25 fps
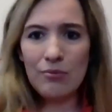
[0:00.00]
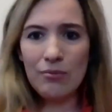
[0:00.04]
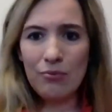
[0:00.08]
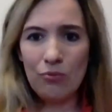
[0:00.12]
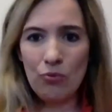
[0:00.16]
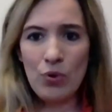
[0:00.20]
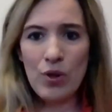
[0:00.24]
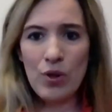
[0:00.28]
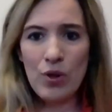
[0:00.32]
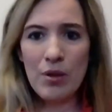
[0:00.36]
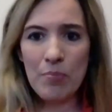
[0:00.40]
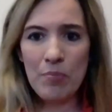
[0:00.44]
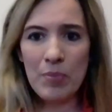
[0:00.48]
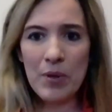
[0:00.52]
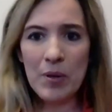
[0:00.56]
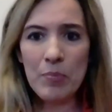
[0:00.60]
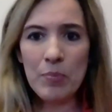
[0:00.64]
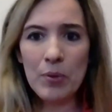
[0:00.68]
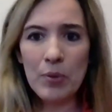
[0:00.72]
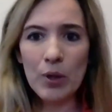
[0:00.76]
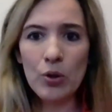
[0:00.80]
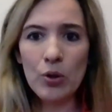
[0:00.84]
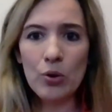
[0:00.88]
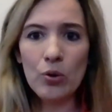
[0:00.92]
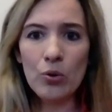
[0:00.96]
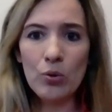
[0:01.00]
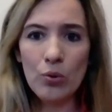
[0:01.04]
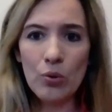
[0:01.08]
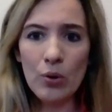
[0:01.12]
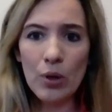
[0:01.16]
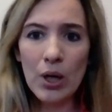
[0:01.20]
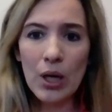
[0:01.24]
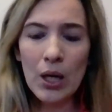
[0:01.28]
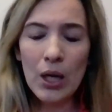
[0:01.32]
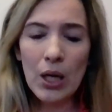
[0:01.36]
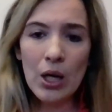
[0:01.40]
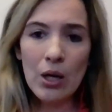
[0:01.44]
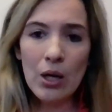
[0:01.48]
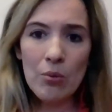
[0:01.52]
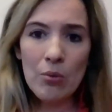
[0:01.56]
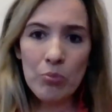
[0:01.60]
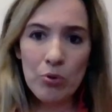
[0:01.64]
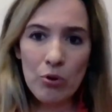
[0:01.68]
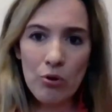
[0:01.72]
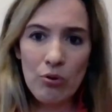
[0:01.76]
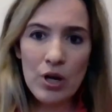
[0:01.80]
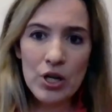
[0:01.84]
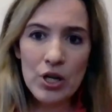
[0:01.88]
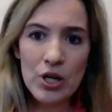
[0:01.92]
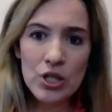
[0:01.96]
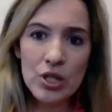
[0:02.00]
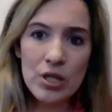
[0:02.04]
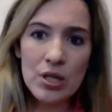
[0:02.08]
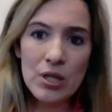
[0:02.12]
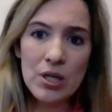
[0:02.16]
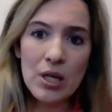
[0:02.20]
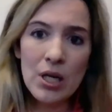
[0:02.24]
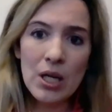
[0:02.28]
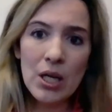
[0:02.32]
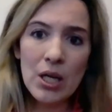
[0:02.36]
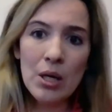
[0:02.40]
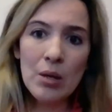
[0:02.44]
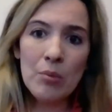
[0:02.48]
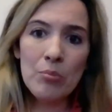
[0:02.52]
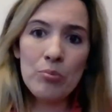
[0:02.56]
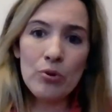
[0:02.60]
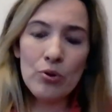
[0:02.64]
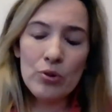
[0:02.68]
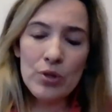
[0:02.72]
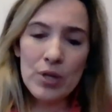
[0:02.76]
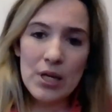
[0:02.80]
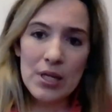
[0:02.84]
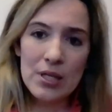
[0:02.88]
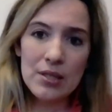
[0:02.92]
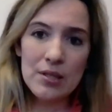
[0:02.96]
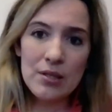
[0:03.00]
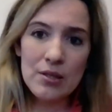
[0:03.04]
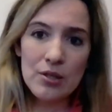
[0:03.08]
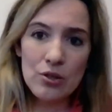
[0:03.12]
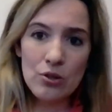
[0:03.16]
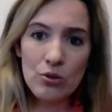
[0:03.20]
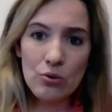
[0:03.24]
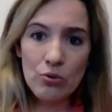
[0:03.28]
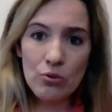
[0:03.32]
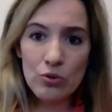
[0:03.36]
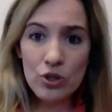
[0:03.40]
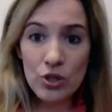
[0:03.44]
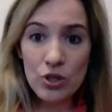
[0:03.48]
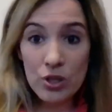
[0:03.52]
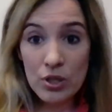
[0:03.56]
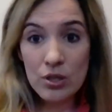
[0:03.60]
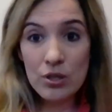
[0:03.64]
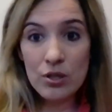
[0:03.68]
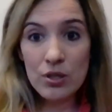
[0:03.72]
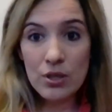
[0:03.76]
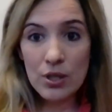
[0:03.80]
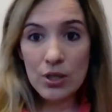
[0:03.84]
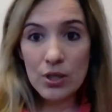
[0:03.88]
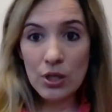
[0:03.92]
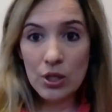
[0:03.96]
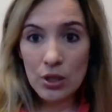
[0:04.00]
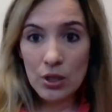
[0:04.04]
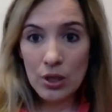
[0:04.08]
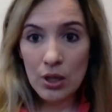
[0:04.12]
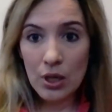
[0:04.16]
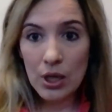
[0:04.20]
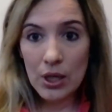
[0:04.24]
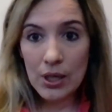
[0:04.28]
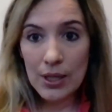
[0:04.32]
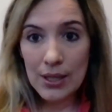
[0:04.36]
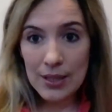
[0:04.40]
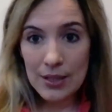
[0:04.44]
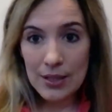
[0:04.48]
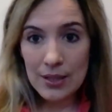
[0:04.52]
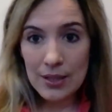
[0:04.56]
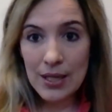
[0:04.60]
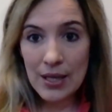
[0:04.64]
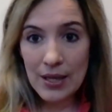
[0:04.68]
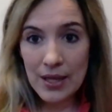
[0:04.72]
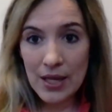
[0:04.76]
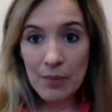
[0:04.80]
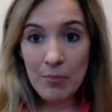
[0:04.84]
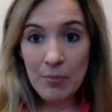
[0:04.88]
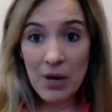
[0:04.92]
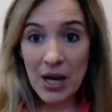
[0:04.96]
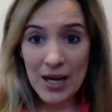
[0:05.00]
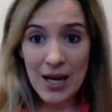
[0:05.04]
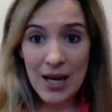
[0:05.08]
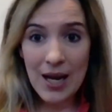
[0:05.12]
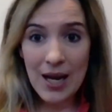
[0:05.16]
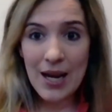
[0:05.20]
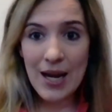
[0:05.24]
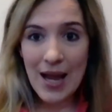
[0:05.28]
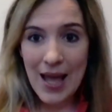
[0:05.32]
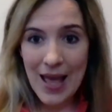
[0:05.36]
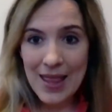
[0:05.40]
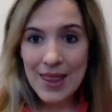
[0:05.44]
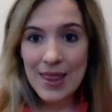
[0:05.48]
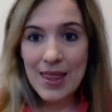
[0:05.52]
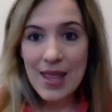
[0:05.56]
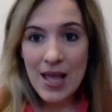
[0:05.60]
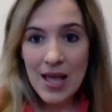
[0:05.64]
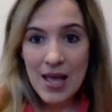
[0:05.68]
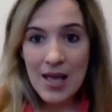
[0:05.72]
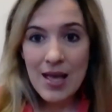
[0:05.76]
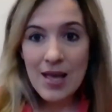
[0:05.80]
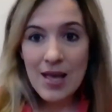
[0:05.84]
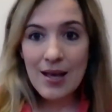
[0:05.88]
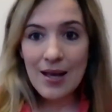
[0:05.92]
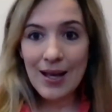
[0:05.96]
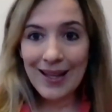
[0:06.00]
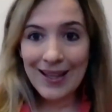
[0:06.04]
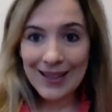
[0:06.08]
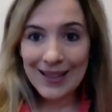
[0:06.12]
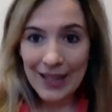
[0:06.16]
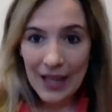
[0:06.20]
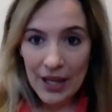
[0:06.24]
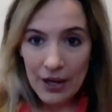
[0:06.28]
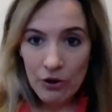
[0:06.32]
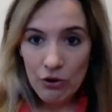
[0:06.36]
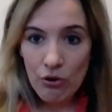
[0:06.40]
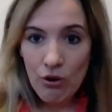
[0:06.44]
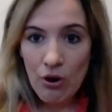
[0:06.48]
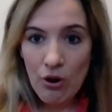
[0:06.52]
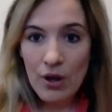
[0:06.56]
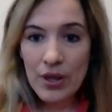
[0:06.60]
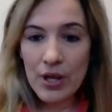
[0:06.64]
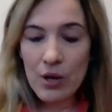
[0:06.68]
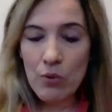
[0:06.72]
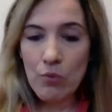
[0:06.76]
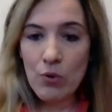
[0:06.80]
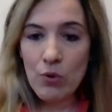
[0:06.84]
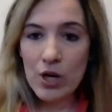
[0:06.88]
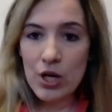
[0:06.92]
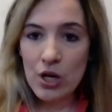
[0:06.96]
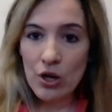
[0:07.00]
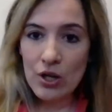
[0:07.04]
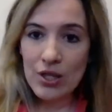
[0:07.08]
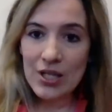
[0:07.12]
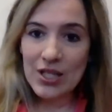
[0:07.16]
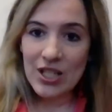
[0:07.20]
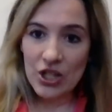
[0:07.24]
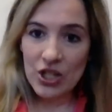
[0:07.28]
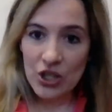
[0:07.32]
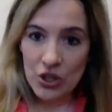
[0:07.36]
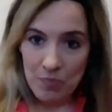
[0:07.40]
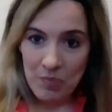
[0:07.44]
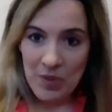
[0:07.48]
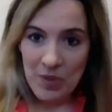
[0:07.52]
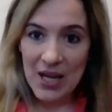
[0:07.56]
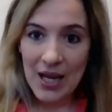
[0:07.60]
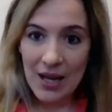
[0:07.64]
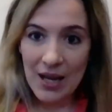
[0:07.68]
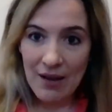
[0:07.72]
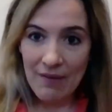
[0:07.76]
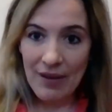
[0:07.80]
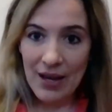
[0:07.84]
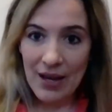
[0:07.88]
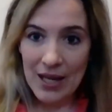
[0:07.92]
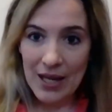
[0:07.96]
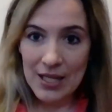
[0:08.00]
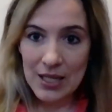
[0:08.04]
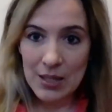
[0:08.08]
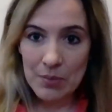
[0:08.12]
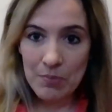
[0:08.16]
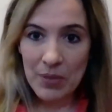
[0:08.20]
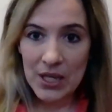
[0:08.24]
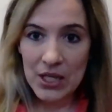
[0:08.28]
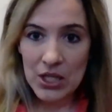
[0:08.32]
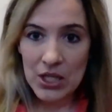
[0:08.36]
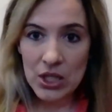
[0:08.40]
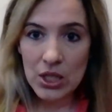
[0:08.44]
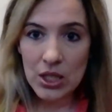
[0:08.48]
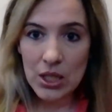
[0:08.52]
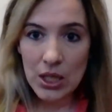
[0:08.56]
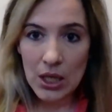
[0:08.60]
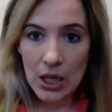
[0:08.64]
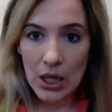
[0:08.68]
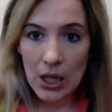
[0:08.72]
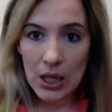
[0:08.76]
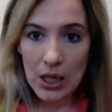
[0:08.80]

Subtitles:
with the people who, pro-Russian protesters who just said their mind. And later on, there were not such big events, but